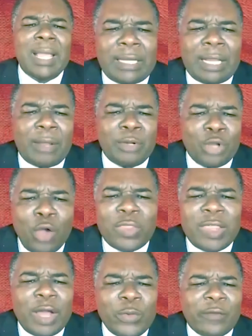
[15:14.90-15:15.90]
And now now
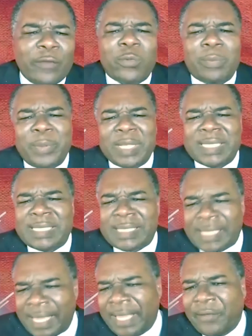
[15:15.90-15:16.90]
that we have been
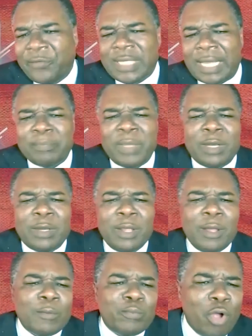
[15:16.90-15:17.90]
saved and been
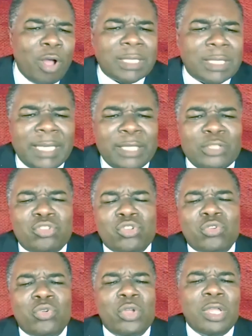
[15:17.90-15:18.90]
brought into
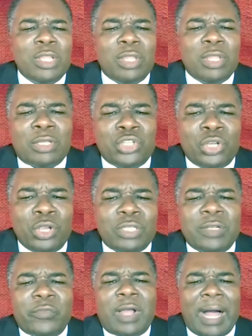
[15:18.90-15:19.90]
the church
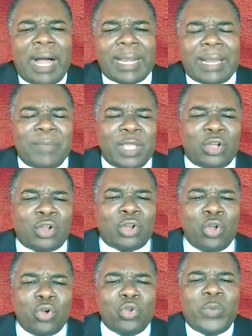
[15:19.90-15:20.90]
of God and been
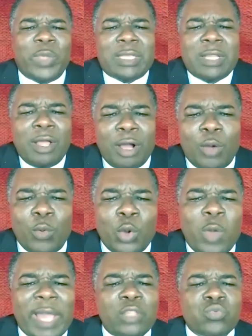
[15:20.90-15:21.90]
clothed with our
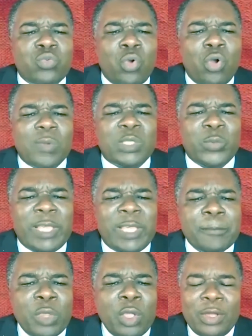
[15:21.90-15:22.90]
white robes, we,
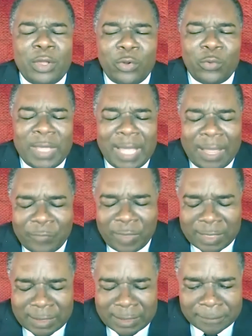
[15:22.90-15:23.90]
we have
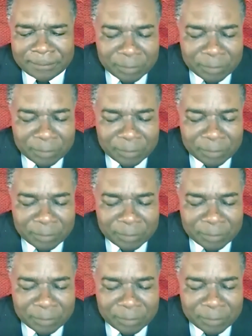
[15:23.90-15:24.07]
this